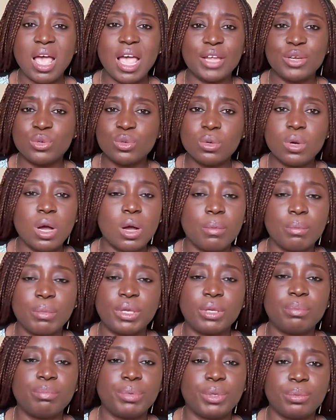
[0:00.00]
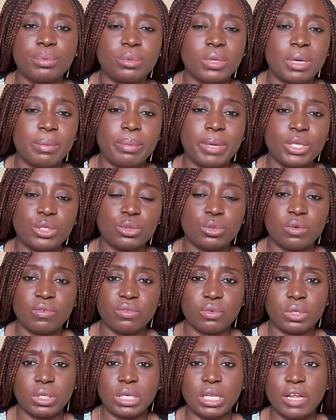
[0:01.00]
I know how many people I buy
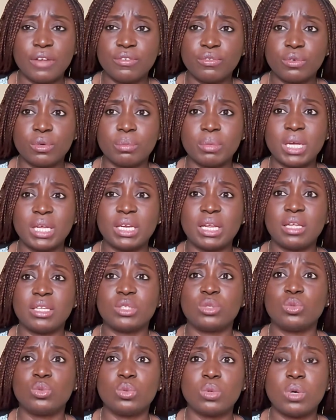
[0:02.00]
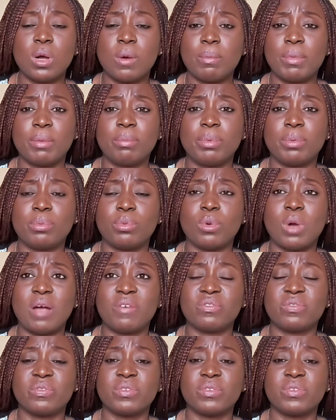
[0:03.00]
stuff online from, and I know how many people